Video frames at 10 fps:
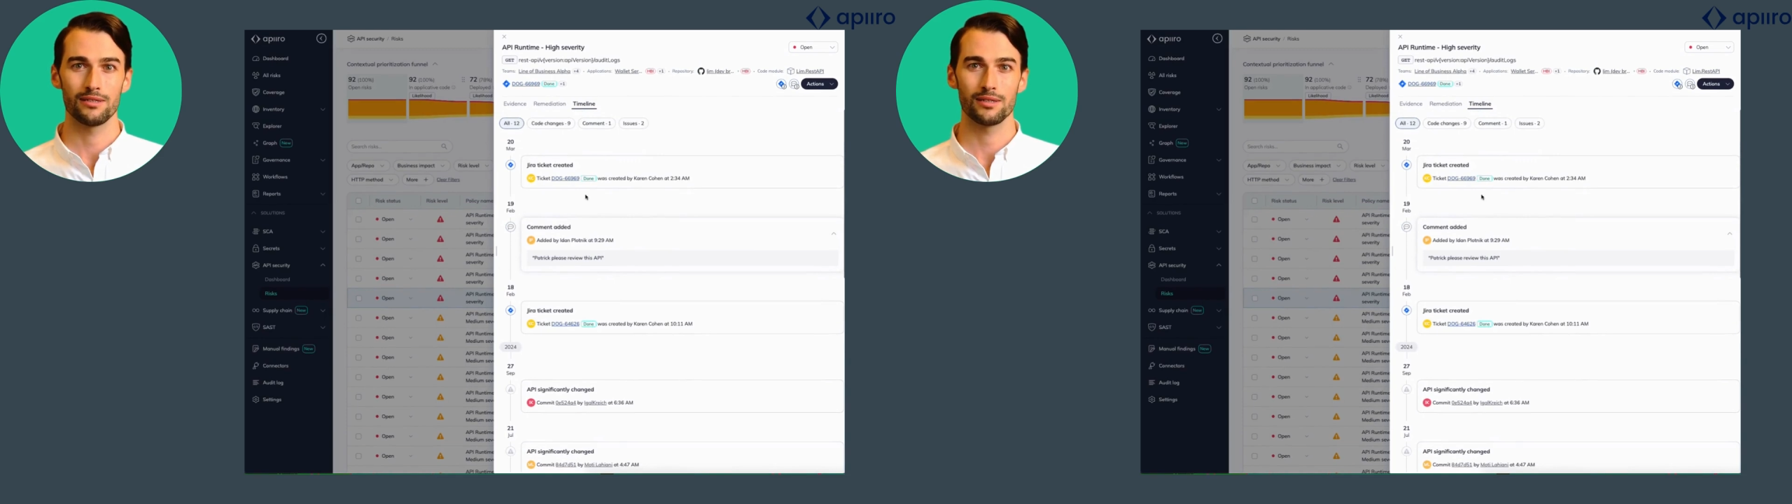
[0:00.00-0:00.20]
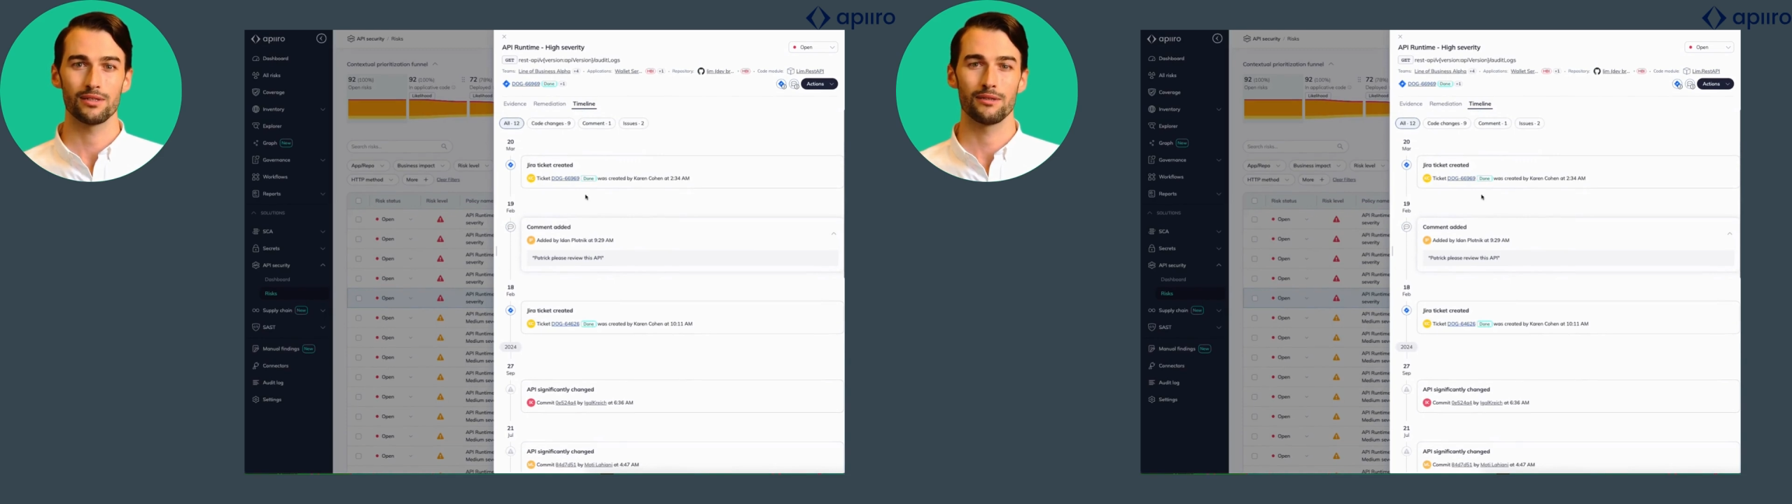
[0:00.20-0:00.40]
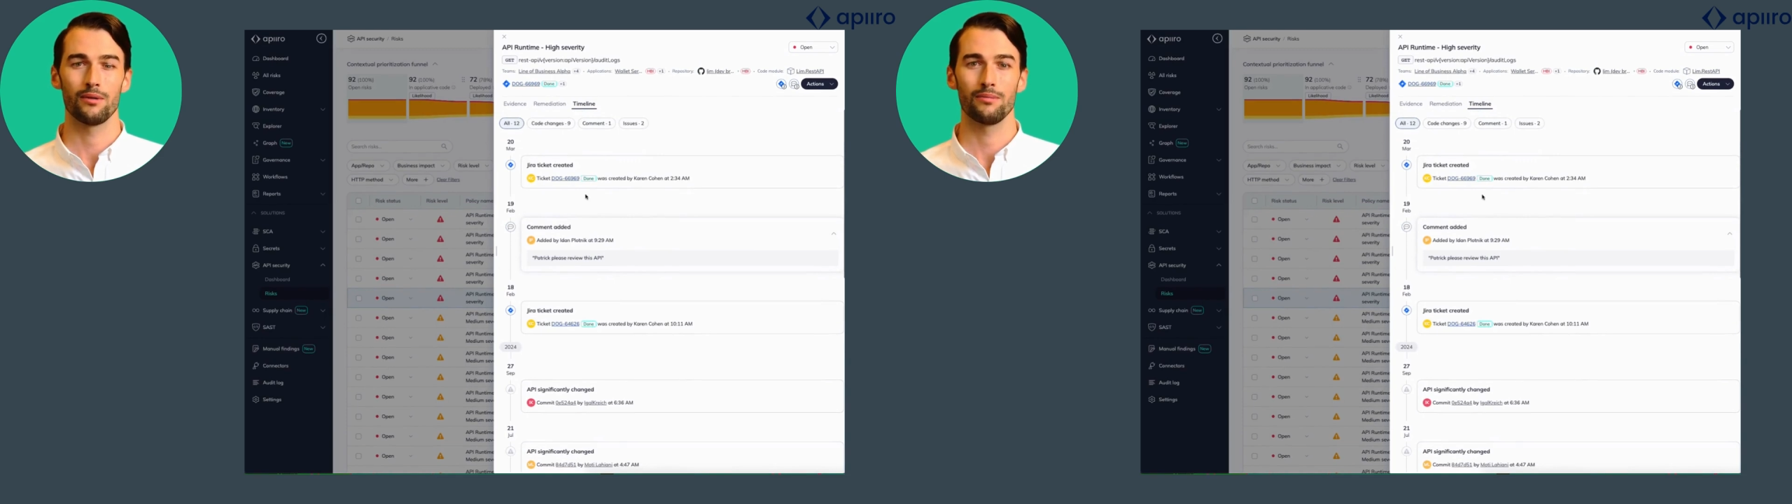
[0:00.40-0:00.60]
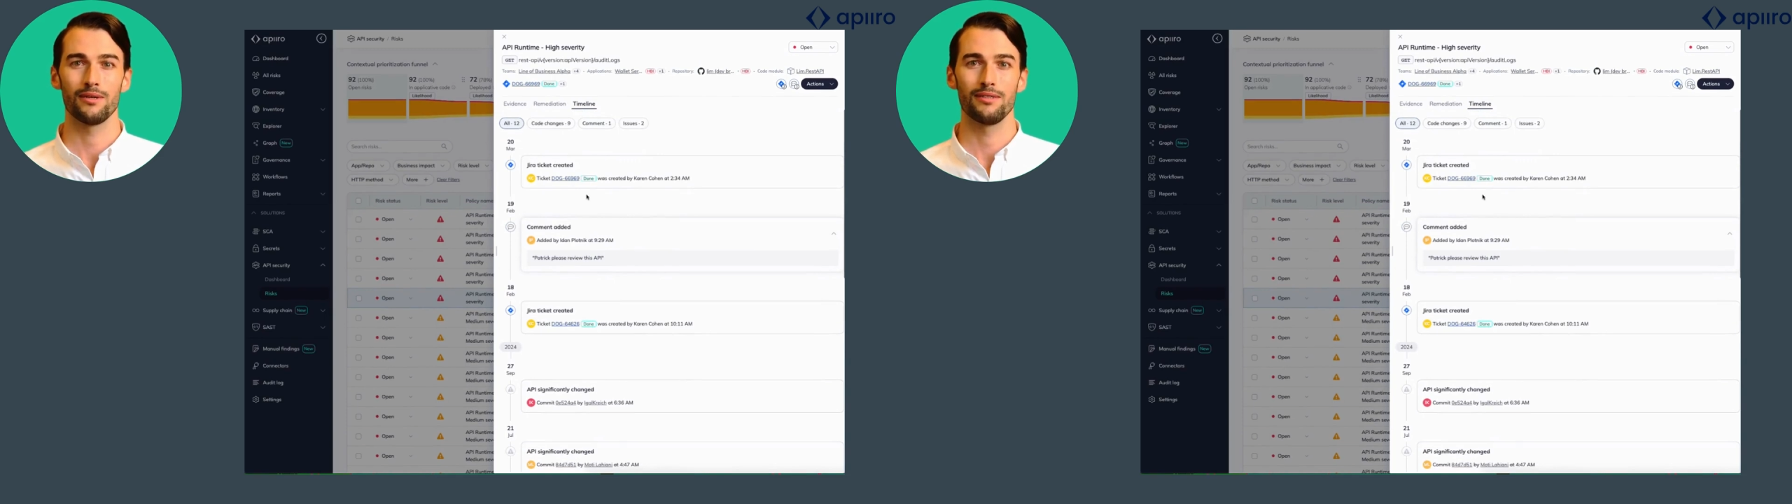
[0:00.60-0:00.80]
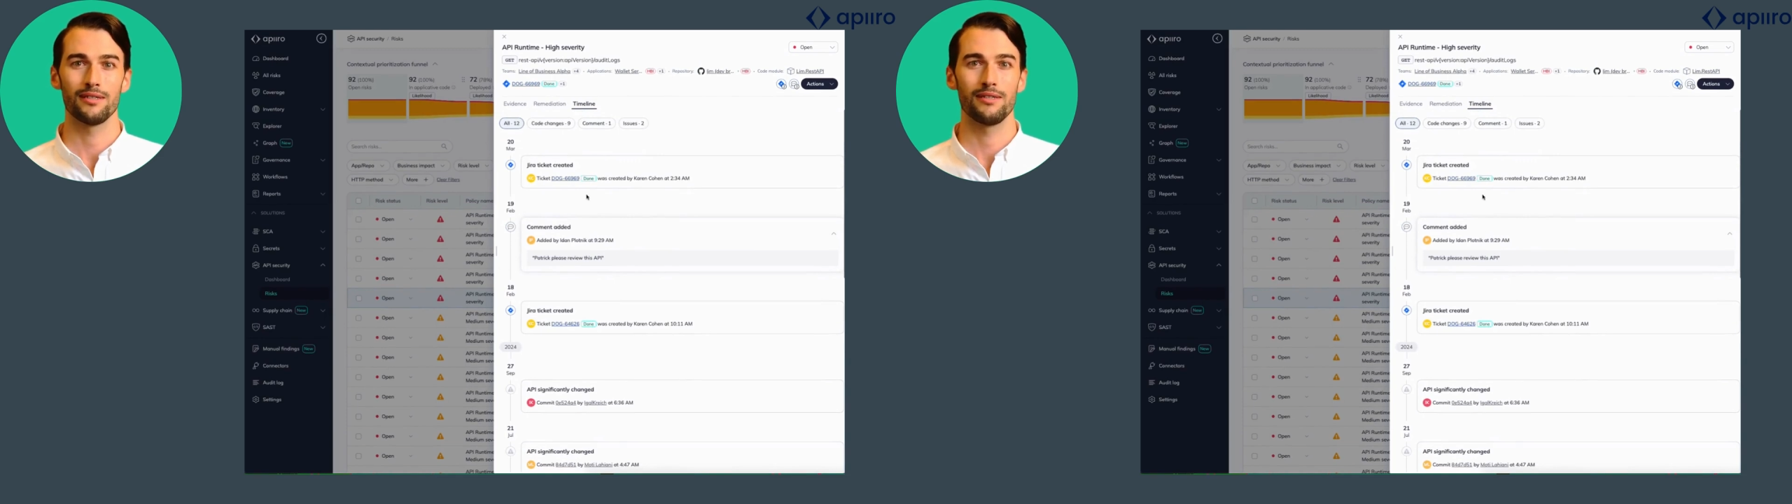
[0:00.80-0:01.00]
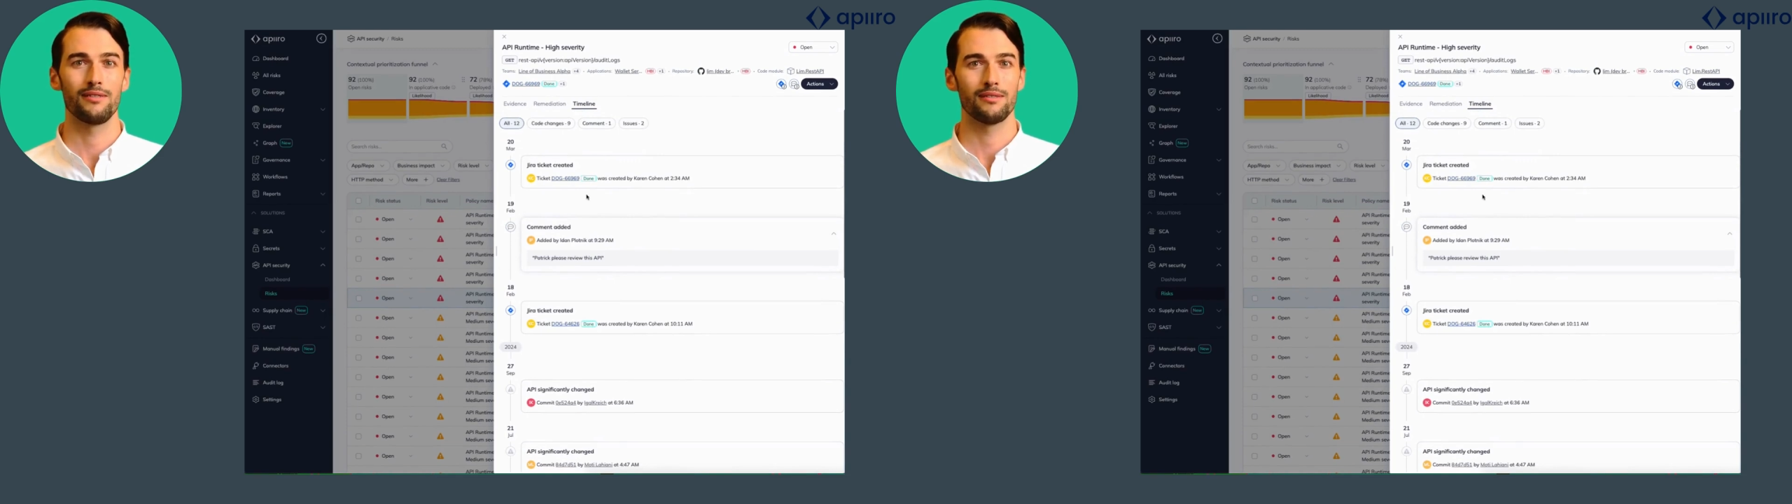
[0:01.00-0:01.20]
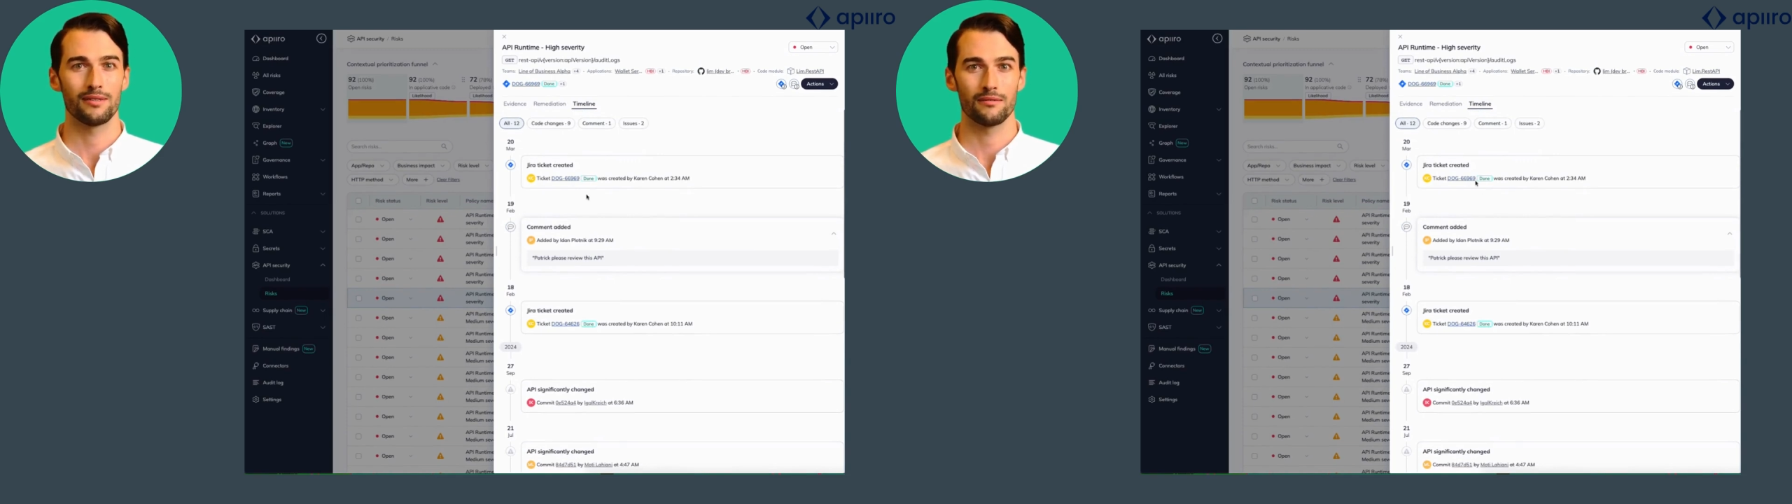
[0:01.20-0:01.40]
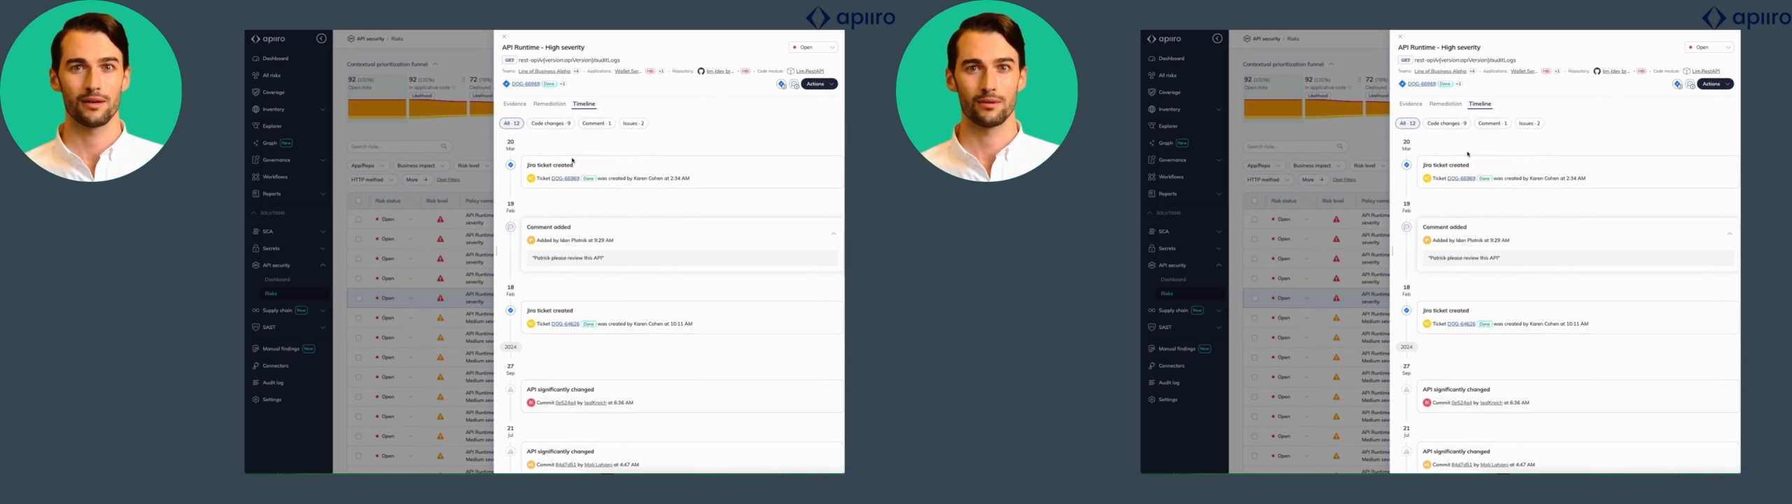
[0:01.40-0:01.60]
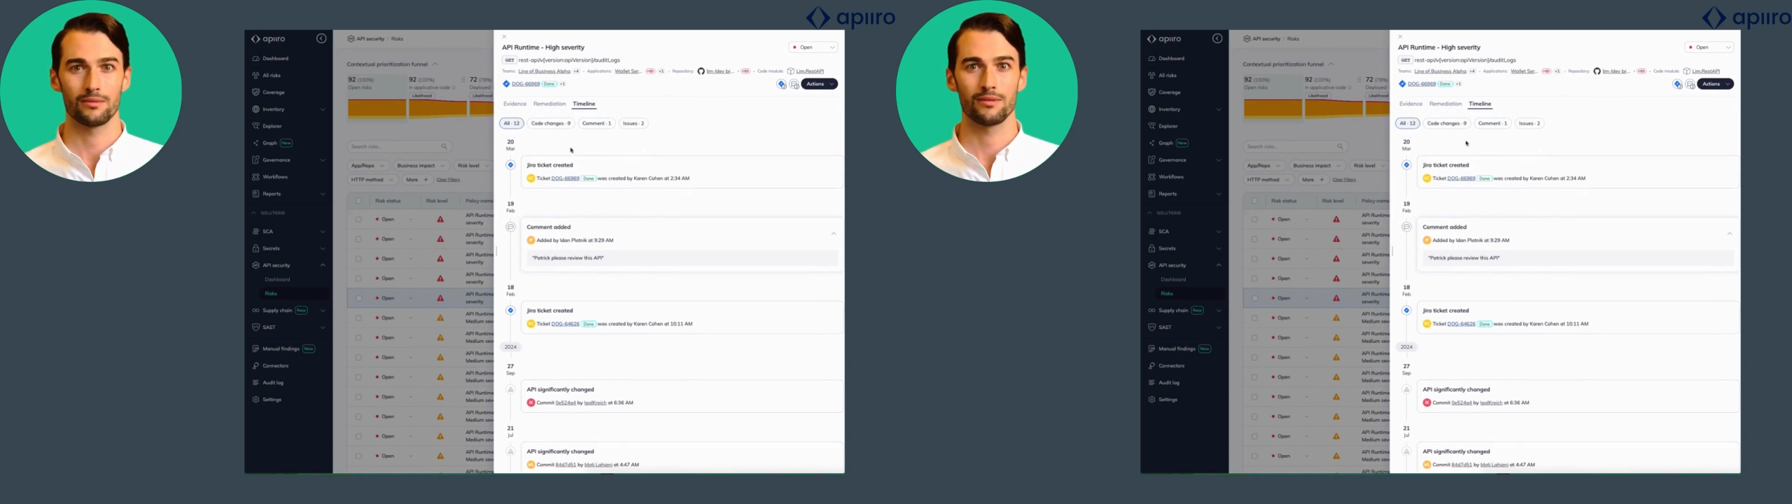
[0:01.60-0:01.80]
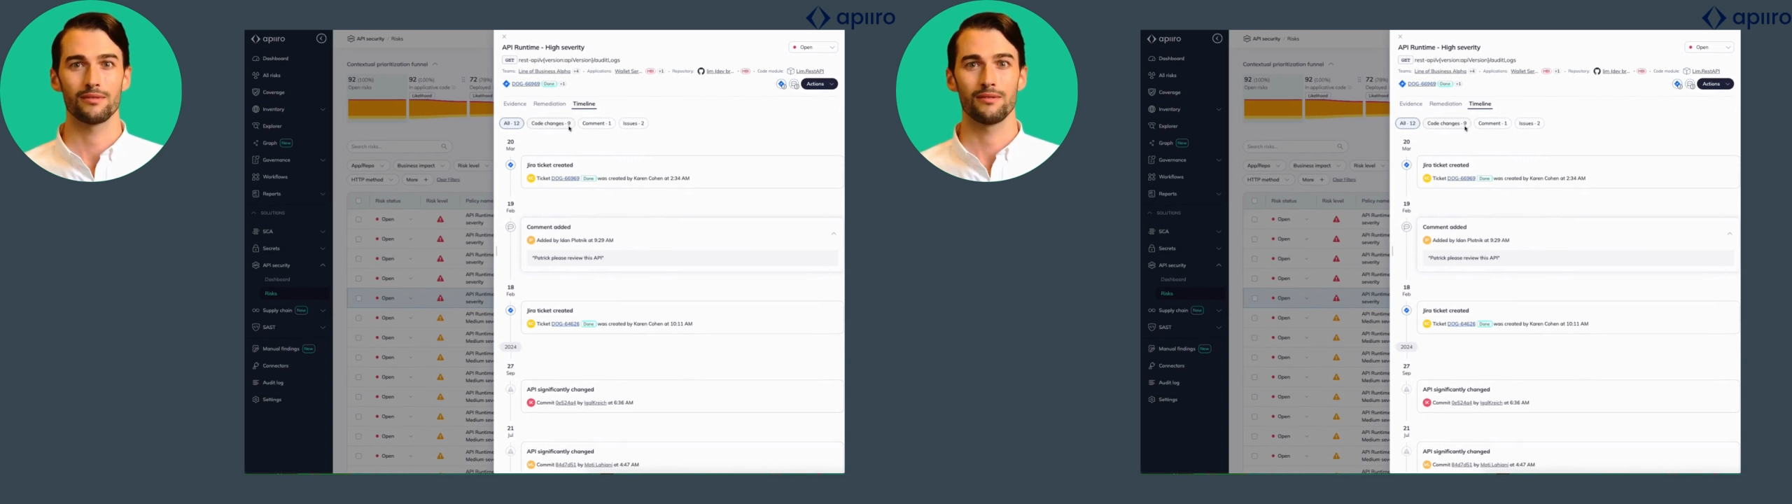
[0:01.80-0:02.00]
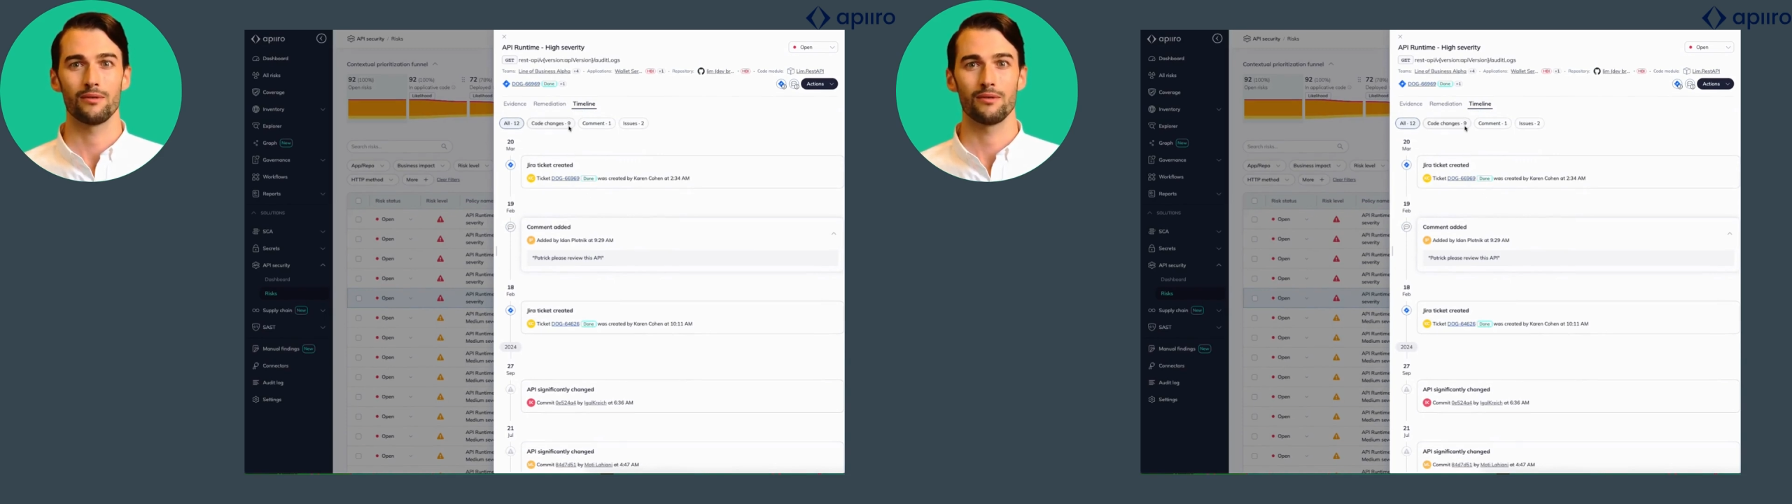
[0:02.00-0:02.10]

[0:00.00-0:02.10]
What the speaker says: such as open a ticket to the developer